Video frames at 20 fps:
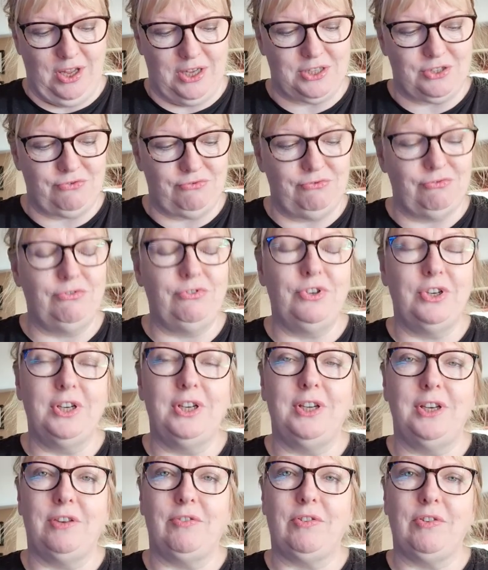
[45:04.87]
a
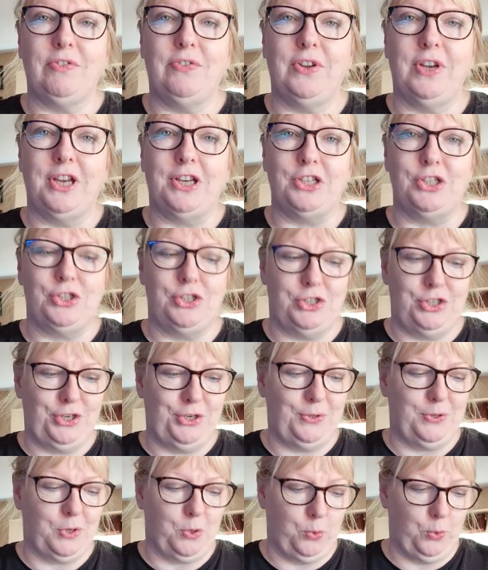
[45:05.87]
really lovely finish
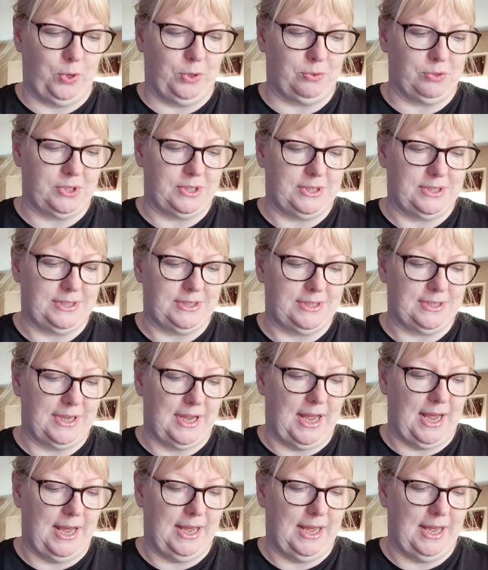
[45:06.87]
to the quilts,